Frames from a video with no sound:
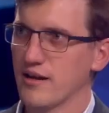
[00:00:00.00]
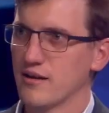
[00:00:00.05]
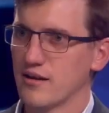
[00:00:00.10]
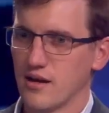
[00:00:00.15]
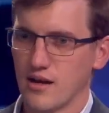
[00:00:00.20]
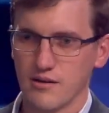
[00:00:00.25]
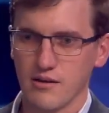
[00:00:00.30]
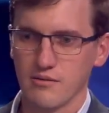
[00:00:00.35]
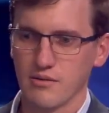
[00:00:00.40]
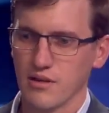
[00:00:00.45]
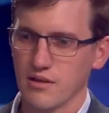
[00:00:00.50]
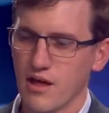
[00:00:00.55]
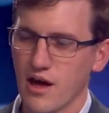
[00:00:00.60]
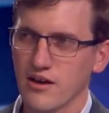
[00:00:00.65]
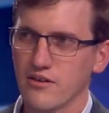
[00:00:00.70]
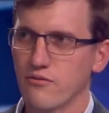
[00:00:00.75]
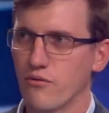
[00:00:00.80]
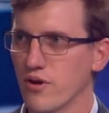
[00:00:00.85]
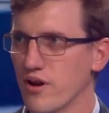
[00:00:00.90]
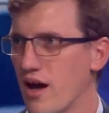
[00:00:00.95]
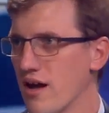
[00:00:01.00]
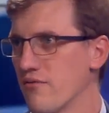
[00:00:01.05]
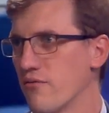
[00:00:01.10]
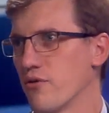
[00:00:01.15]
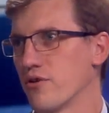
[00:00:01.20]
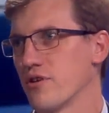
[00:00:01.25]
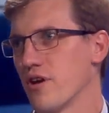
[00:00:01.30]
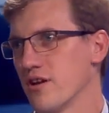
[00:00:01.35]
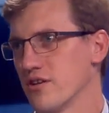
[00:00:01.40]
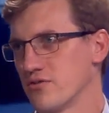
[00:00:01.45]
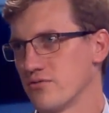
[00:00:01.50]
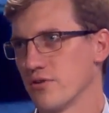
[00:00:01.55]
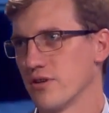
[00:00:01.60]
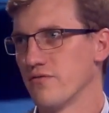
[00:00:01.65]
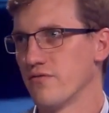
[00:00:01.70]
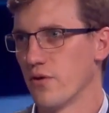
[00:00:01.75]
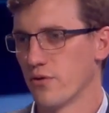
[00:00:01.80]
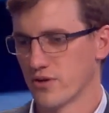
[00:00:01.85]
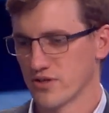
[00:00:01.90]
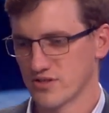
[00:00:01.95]
together? A lot of what I've worked on has really
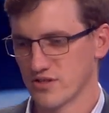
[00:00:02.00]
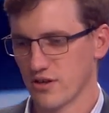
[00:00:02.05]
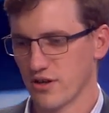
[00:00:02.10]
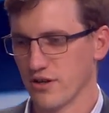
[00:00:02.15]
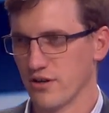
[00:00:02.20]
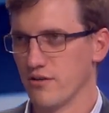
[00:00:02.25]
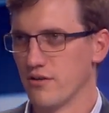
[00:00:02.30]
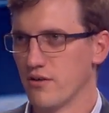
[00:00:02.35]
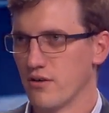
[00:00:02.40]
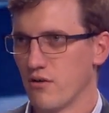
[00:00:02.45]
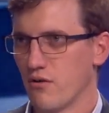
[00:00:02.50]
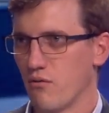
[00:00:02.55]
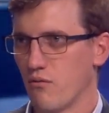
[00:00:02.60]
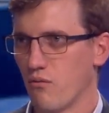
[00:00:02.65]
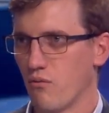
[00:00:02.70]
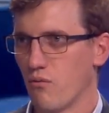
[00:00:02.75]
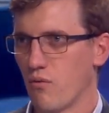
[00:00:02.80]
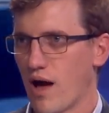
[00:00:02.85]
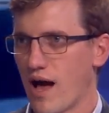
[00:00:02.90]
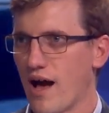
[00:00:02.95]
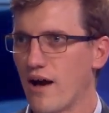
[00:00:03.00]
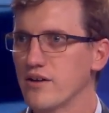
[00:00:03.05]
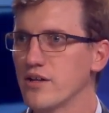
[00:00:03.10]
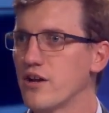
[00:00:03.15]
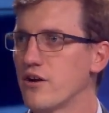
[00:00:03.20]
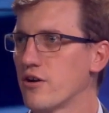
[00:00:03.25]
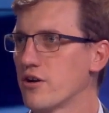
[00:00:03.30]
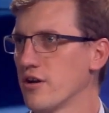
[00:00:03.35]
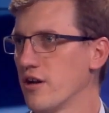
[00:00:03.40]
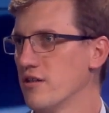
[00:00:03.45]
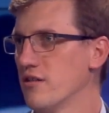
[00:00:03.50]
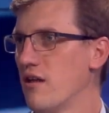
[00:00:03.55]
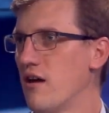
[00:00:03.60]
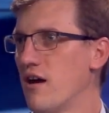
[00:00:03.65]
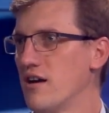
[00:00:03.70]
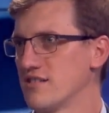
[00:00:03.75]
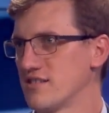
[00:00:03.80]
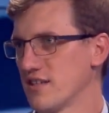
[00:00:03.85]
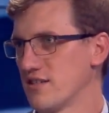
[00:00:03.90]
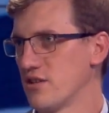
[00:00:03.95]
focused on how did our gun
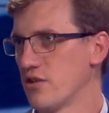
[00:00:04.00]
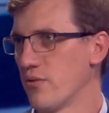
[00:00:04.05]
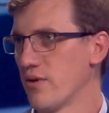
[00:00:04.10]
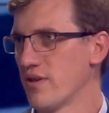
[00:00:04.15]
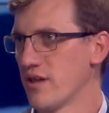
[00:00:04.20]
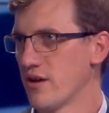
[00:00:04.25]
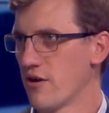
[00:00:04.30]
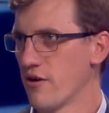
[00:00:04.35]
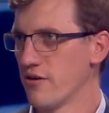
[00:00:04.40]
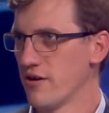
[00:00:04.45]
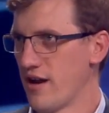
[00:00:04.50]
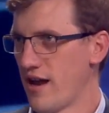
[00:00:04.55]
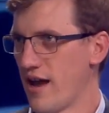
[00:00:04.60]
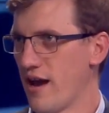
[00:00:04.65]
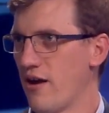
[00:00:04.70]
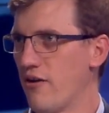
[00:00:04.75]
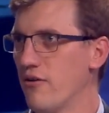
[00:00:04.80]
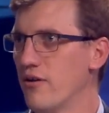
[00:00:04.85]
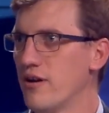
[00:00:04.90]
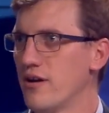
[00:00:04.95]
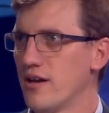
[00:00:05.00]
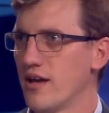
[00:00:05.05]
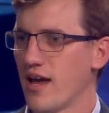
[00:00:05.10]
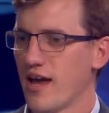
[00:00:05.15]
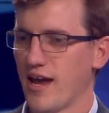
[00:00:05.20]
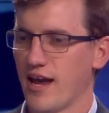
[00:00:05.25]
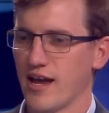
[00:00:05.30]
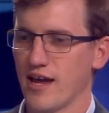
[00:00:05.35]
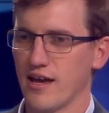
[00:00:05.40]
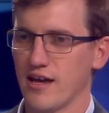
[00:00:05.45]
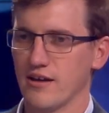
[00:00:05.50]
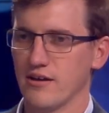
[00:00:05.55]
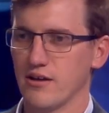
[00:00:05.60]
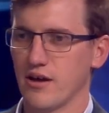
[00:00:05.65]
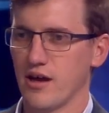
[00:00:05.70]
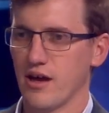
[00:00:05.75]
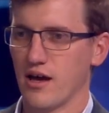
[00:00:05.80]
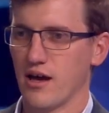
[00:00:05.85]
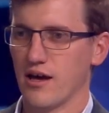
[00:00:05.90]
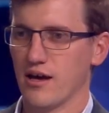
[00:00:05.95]
laws get to the way they are now? And
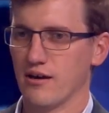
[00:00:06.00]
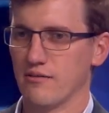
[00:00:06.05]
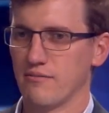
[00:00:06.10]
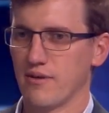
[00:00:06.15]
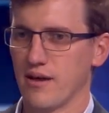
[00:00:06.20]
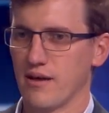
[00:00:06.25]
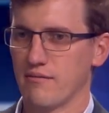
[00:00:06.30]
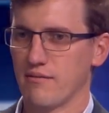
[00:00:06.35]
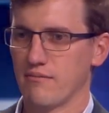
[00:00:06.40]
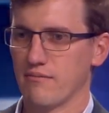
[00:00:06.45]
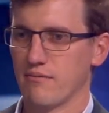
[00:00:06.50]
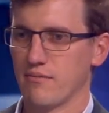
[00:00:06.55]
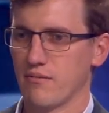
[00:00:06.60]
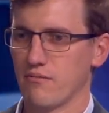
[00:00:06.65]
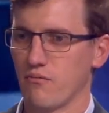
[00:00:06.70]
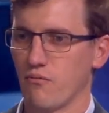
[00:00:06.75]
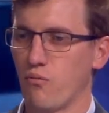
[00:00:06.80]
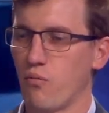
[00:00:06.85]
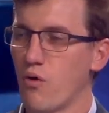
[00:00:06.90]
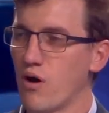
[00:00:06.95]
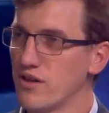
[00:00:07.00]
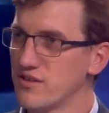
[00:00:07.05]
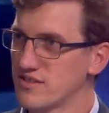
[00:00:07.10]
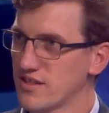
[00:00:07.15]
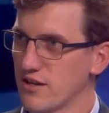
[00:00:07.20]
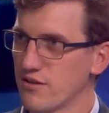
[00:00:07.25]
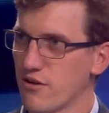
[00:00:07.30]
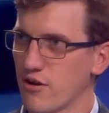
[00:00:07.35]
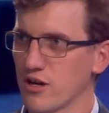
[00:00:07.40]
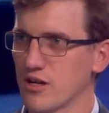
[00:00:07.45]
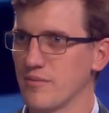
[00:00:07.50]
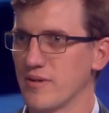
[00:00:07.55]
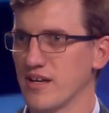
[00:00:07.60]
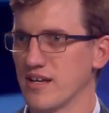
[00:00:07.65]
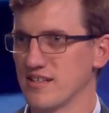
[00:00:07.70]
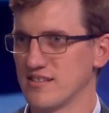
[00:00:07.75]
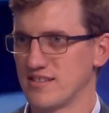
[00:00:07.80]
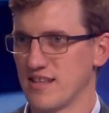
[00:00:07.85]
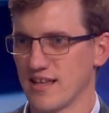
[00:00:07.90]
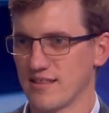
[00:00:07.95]
uh, one side of the
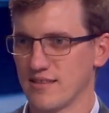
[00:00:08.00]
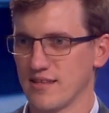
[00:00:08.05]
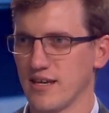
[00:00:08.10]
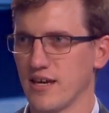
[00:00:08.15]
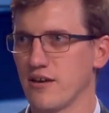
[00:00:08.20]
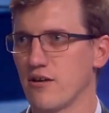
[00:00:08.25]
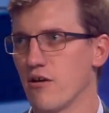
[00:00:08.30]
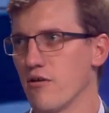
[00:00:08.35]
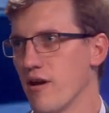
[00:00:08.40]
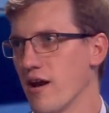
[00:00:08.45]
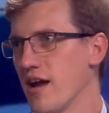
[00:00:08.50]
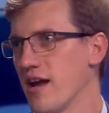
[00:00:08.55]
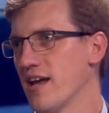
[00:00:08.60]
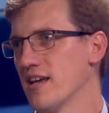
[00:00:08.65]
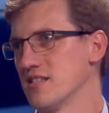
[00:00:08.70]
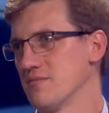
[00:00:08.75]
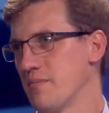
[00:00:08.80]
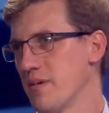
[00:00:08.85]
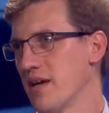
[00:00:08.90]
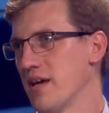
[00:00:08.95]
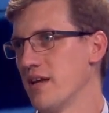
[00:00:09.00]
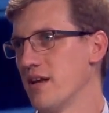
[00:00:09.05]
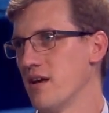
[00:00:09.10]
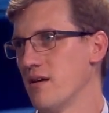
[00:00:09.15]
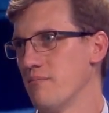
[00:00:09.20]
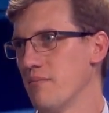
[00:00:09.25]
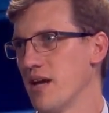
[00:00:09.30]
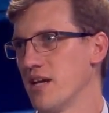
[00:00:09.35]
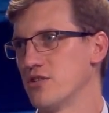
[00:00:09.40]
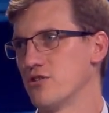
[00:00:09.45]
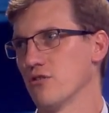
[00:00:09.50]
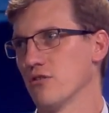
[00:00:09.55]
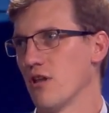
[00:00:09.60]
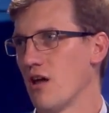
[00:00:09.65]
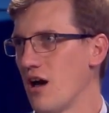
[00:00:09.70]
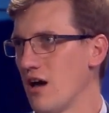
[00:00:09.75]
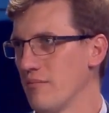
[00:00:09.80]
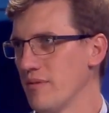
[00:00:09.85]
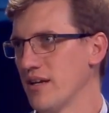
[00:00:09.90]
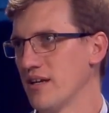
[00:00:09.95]
argument is that the N R A has been a major
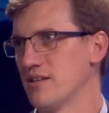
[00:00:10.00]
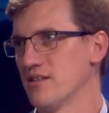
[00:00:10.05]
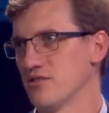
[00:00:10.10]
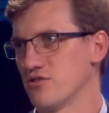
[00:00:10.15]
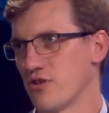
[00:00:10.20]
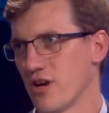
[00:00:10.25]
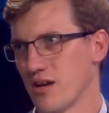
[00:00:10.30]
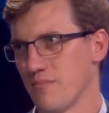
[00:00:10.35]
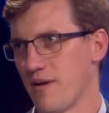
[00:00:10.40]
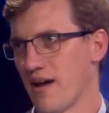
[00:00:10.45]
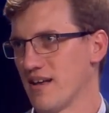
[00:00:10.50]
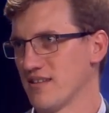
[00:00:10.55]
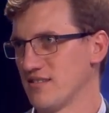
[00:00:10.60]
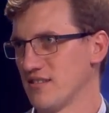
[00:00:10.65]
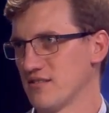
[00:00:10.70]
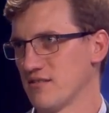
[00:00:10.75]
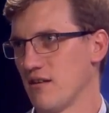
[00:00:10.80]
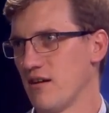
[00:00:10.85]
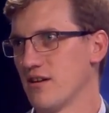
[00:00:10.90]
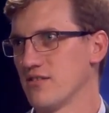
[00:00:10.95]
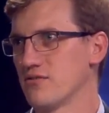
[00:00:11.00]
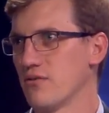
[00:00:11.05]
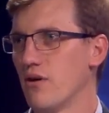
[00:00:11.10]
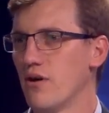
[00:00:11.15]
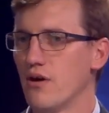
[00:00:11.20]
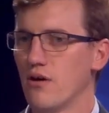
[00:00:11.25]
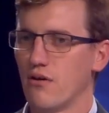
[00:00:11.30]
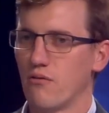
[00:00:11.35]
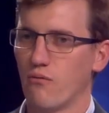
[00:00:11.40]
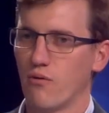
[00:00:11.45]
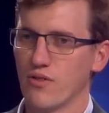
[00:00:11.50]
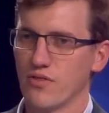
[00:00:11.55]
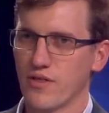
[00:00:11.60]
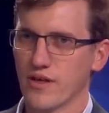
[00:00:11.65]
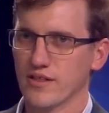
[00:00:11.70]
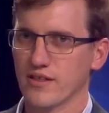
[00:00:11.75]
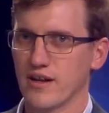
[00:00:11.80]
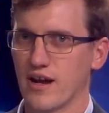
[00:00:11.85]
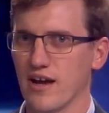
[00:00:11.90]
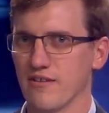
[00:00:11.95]
lobby to try to pass these laws. One
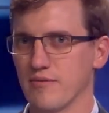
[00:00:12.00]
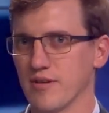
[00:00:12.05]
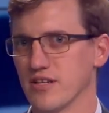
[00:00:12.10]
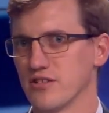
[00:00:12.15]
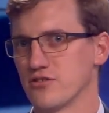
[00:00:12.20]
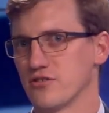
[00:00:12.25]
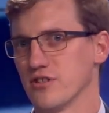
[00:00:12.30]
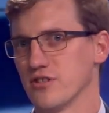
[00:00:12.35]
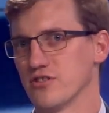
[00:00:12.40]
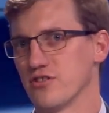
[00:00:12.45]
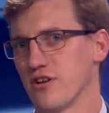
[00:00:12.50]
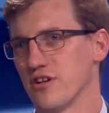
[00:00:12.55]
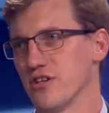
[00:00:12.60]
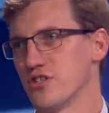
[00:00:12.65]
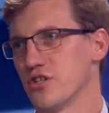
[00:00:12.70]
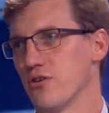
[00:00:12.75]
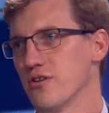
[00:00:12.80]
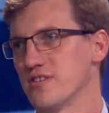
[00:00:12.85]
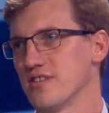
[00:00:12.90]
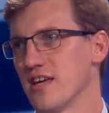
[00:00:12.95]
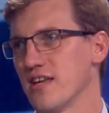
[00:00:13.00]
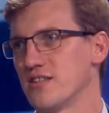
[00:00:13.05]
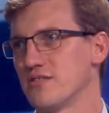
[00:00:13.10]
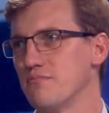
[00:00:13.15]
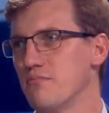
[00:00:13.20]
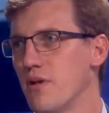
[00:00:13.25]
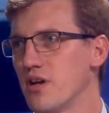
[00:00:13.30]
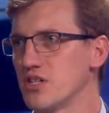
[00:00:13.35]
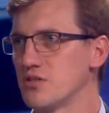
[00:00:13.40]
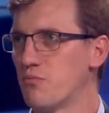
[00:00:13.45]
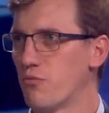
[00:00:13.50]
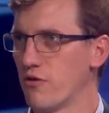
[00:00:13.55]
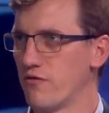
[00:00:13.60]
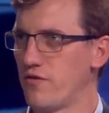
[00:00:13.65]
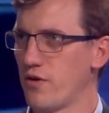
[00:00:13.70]
thing that I've been interested in trying to show is that it's much more